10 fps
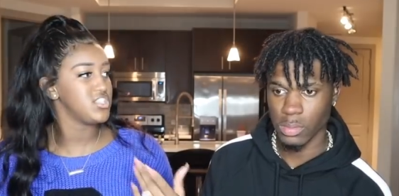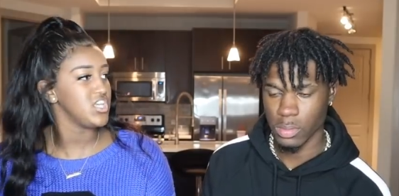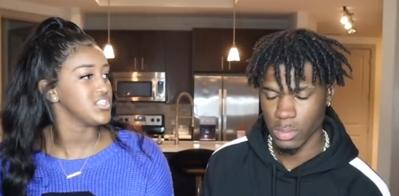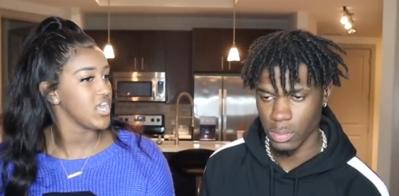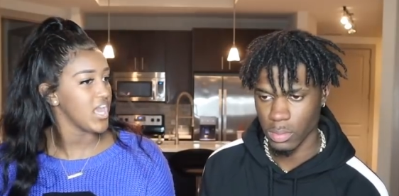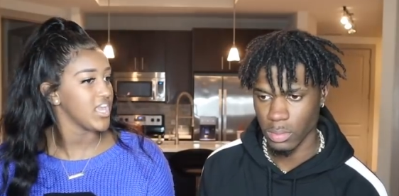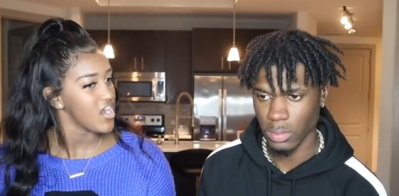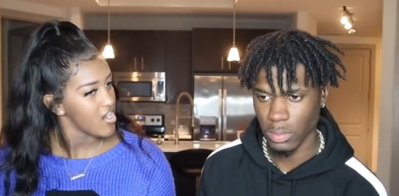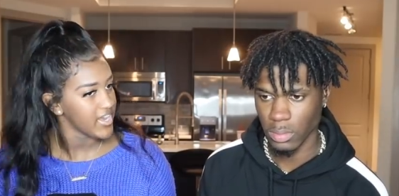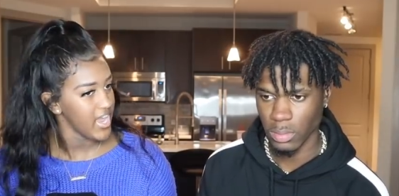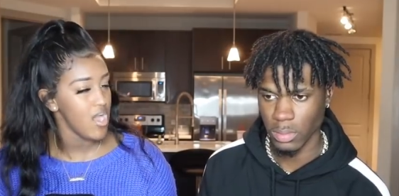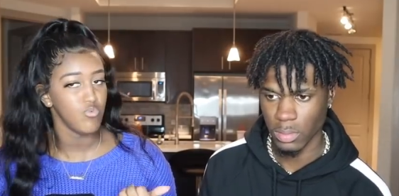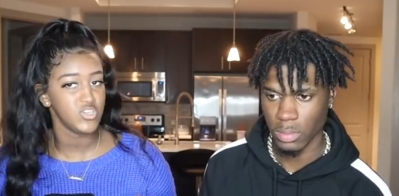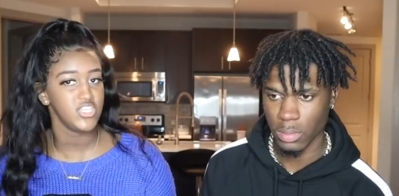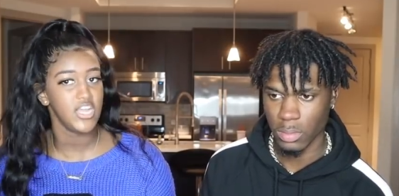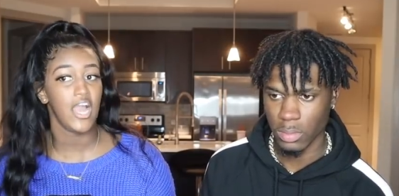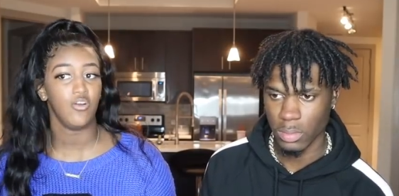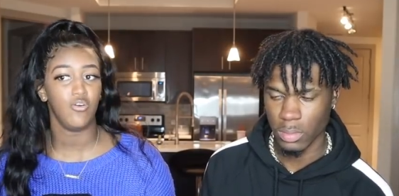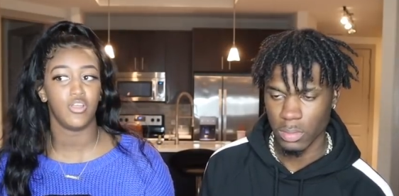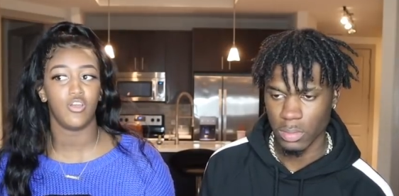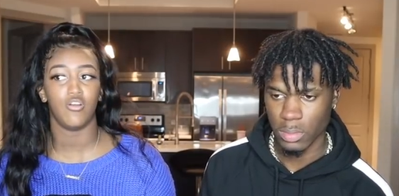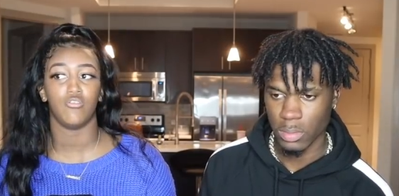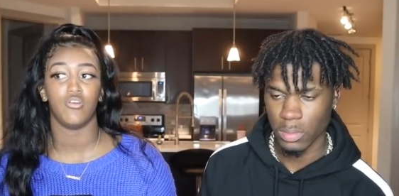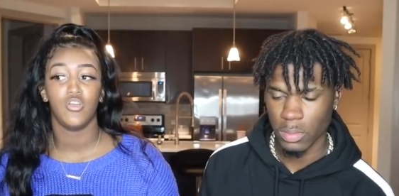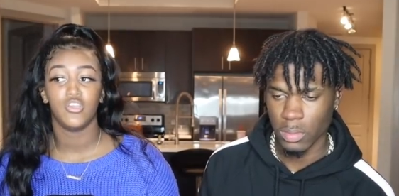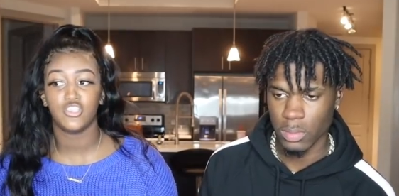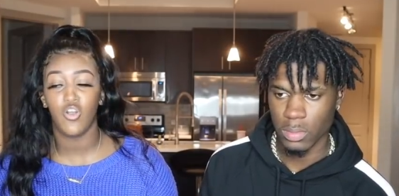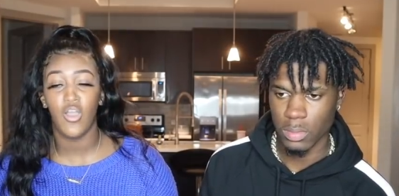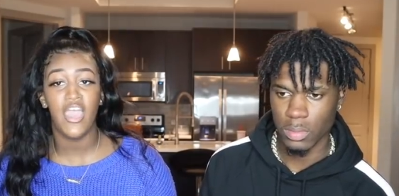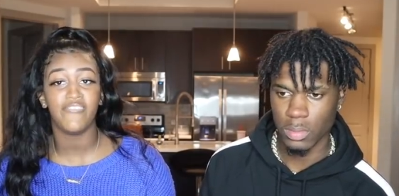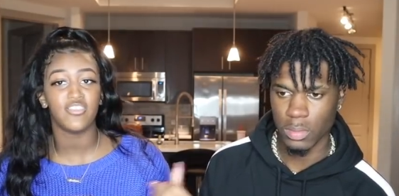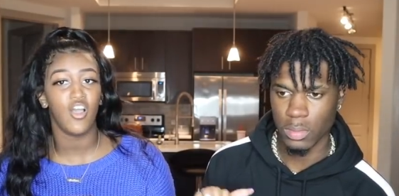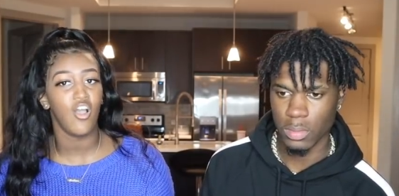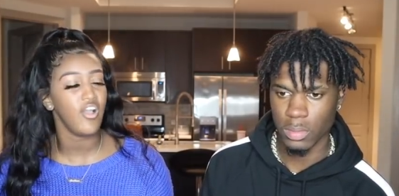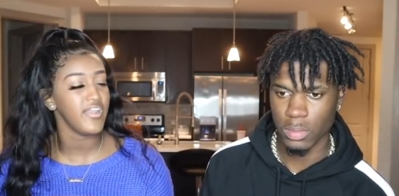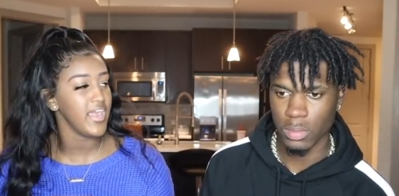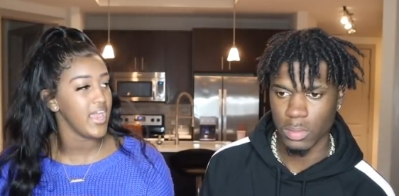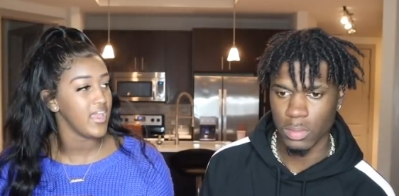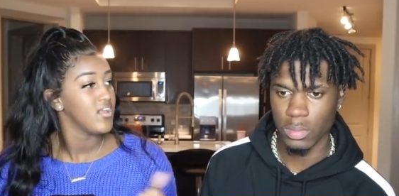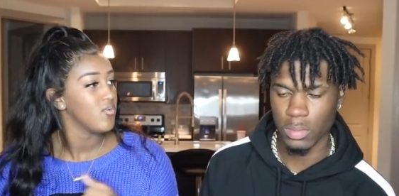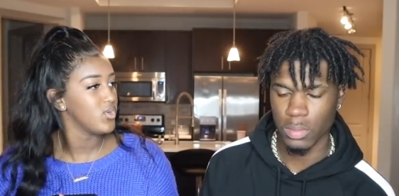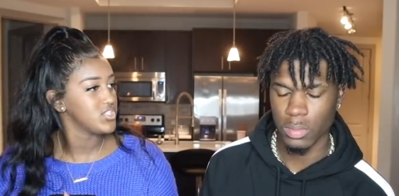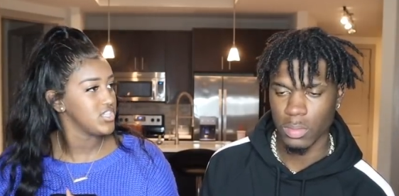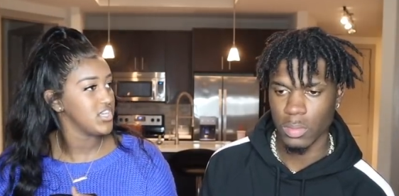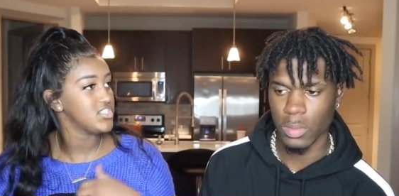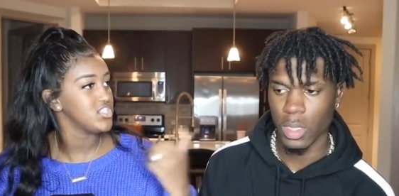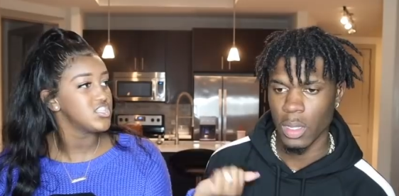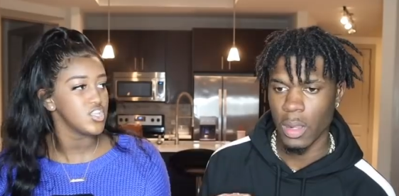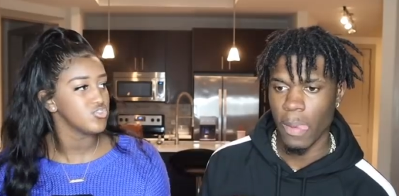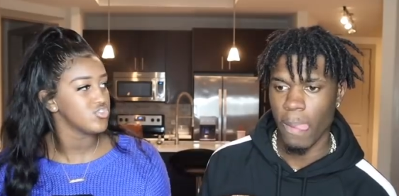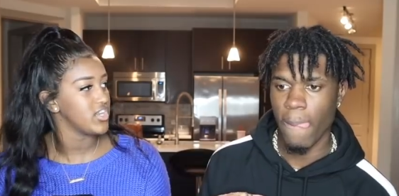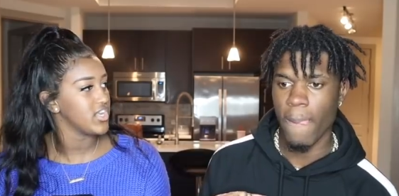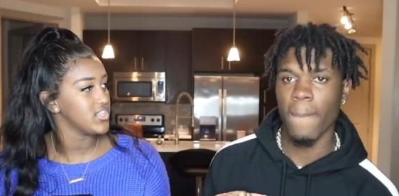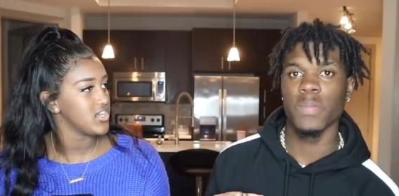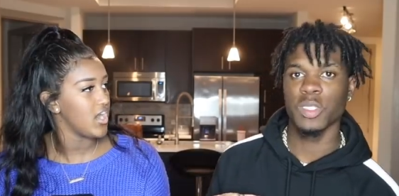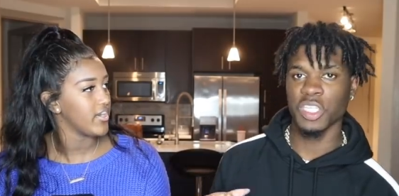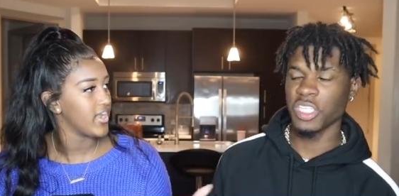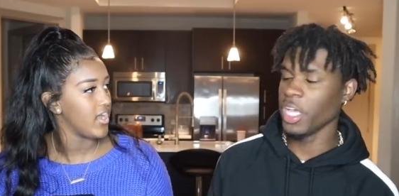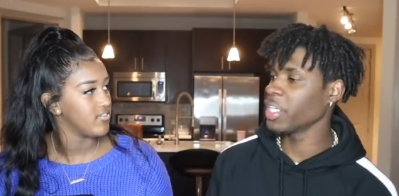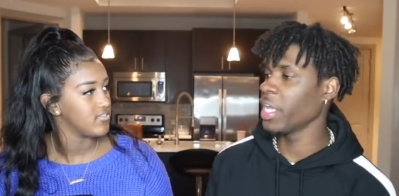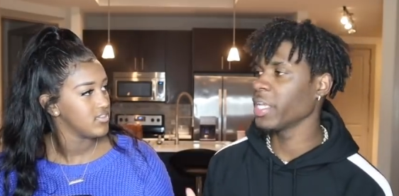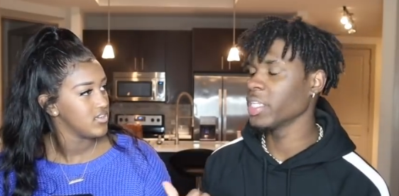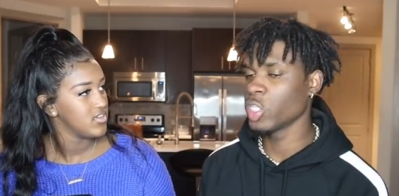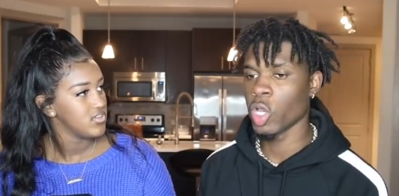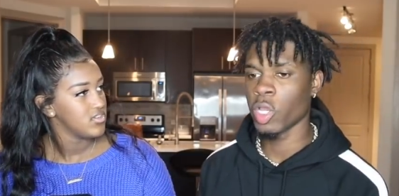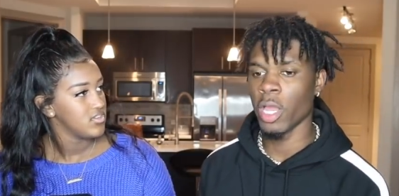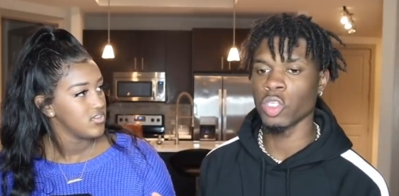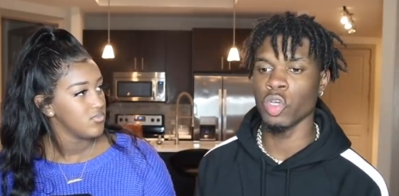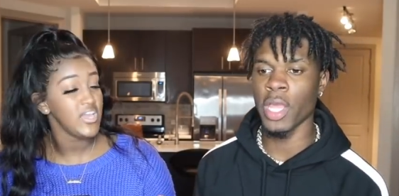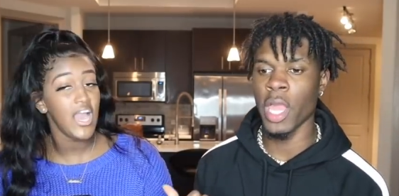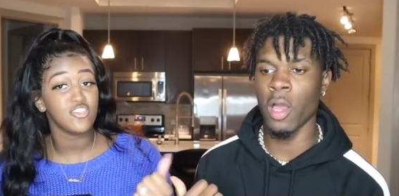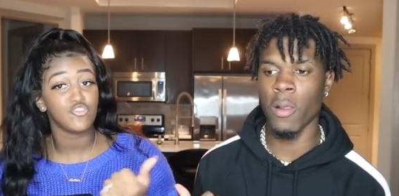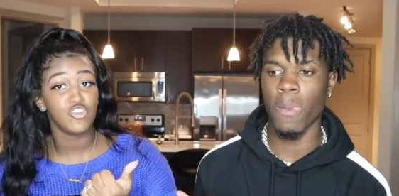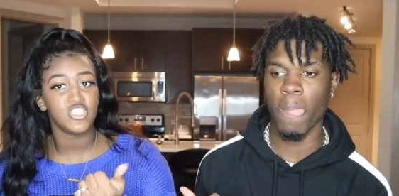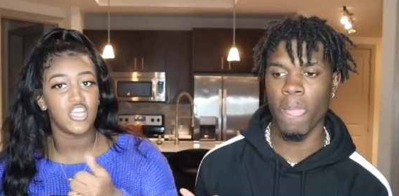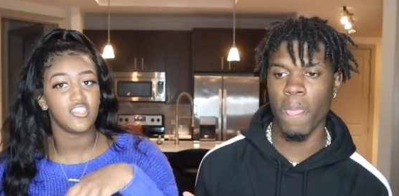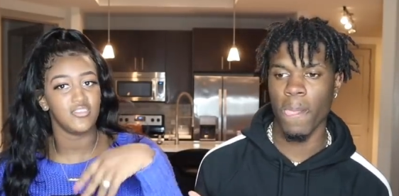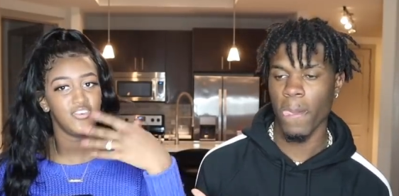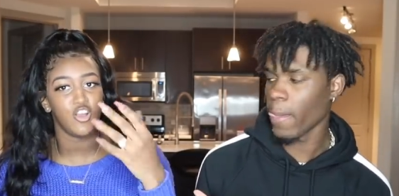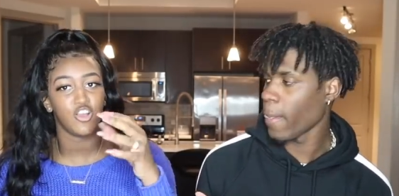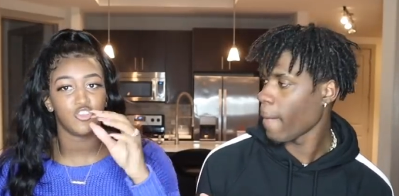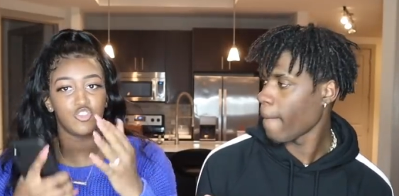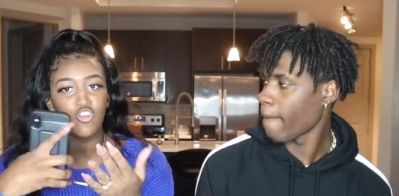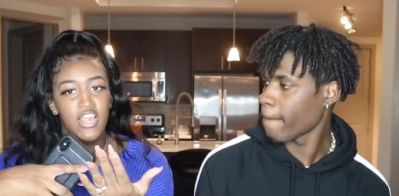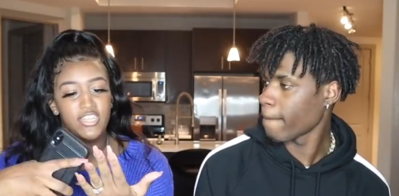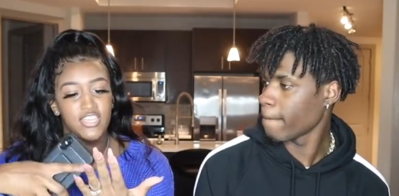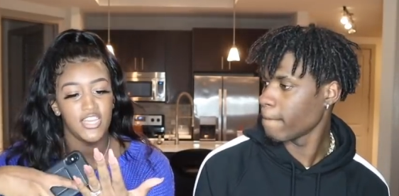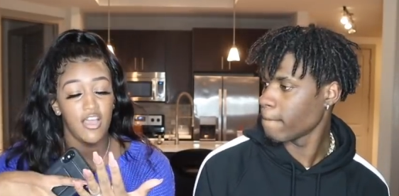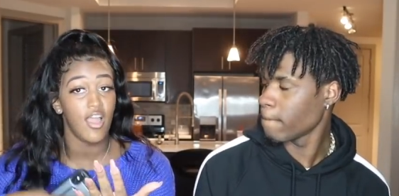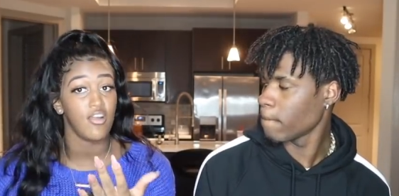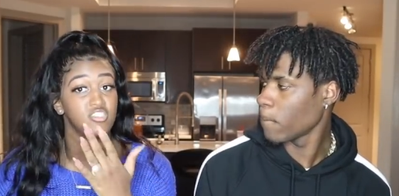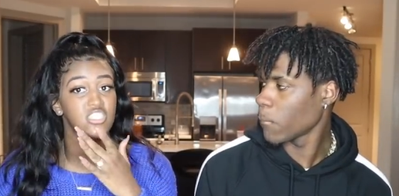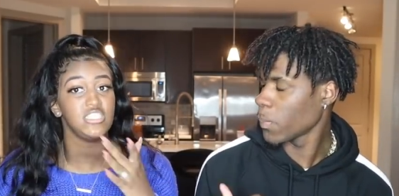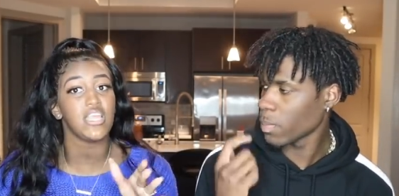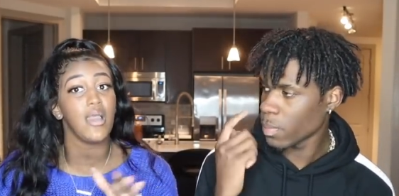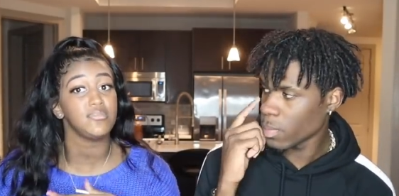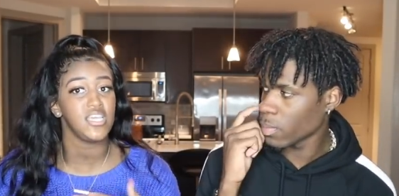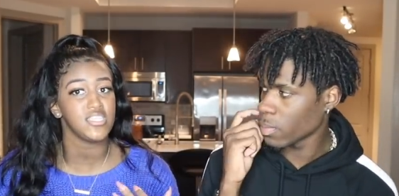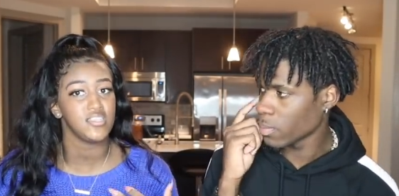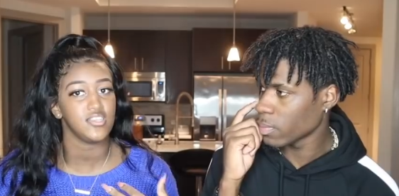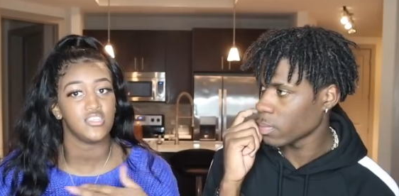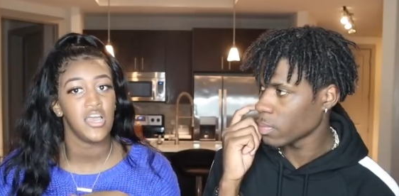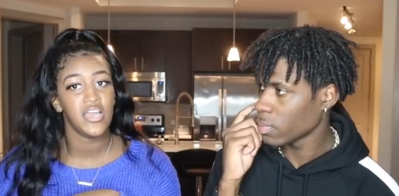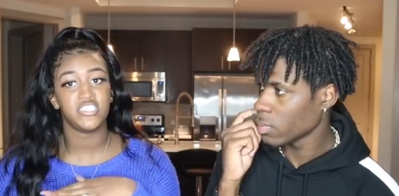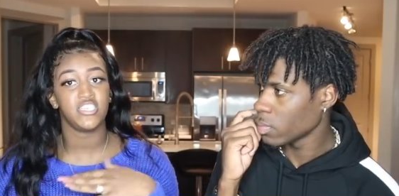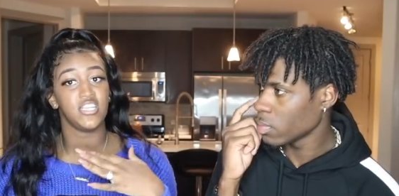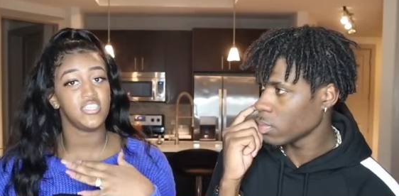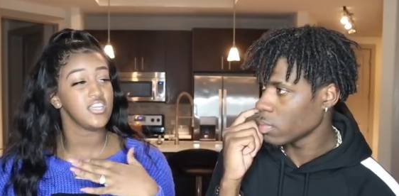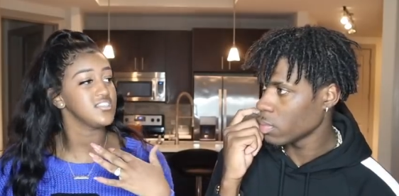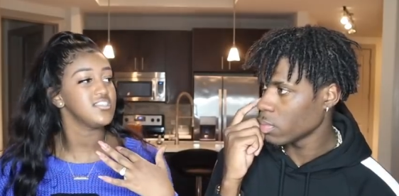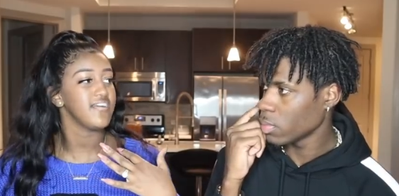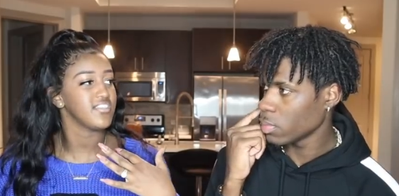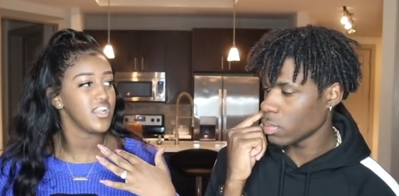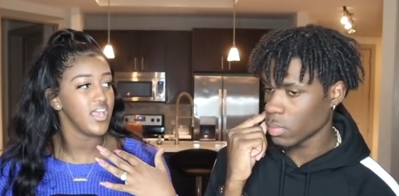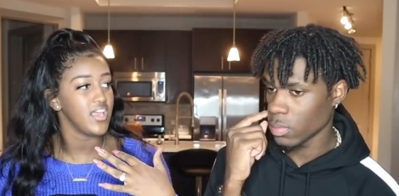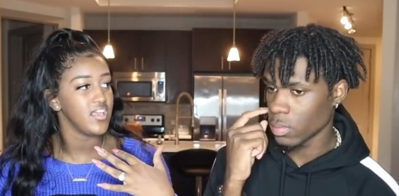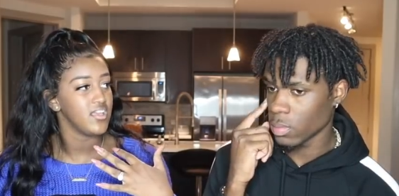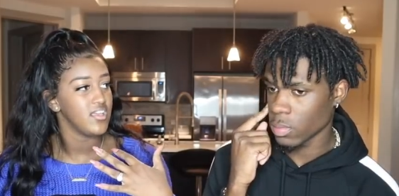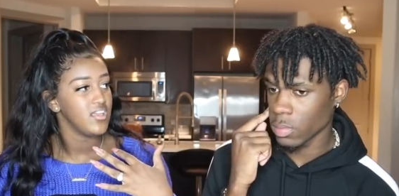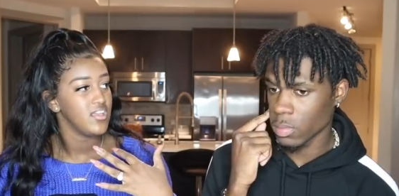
Speaker 1: She is taking her account. What she got going on? So after all that, what she did, she's still trying to get into our she's account. She's still
Speaker 2: trying to get into our account. So we now, got
Speaker 1: screenshots of her trying to get in our account. She stopped texting us. She ain't texting text us after that.